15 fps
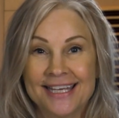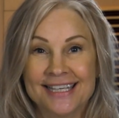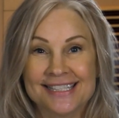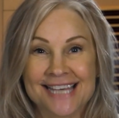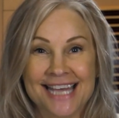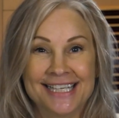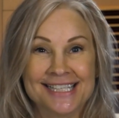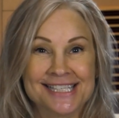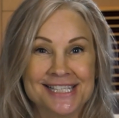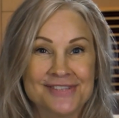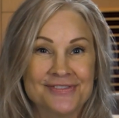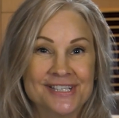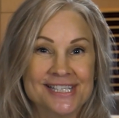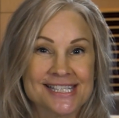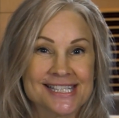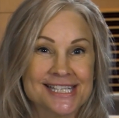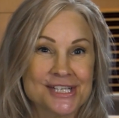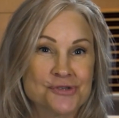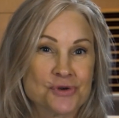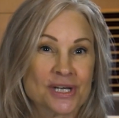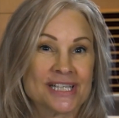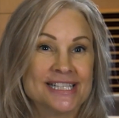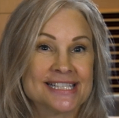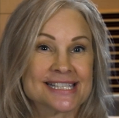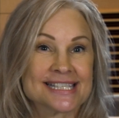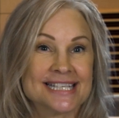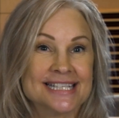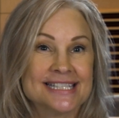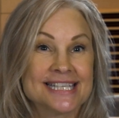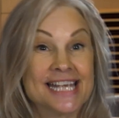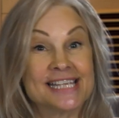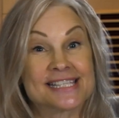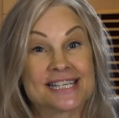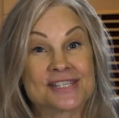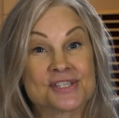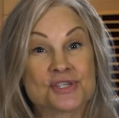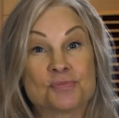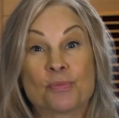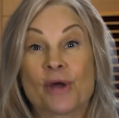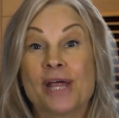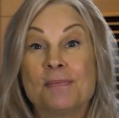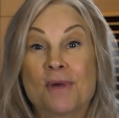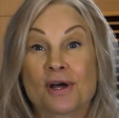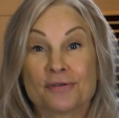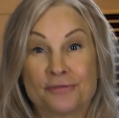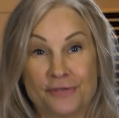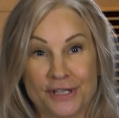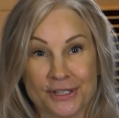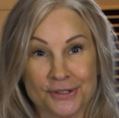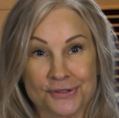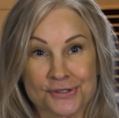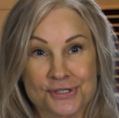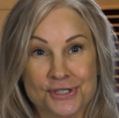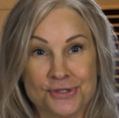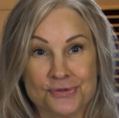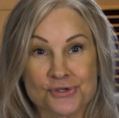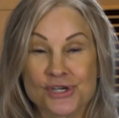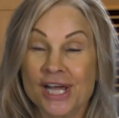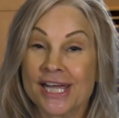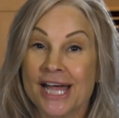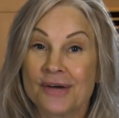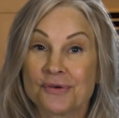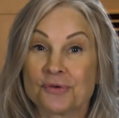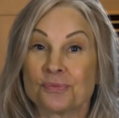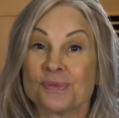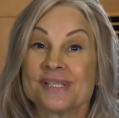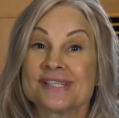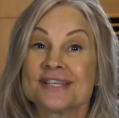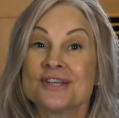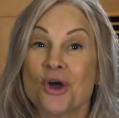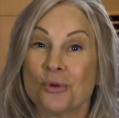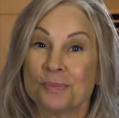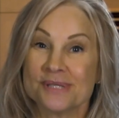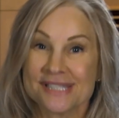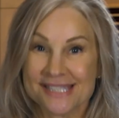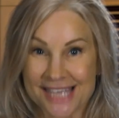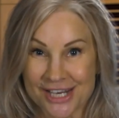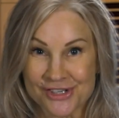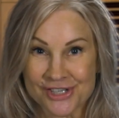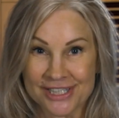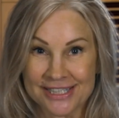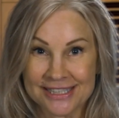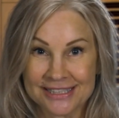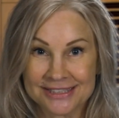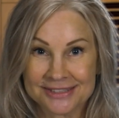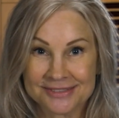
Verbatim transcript: Edina T V's Dietrich Nissen takes us to Braemar Field to check out a recent open session.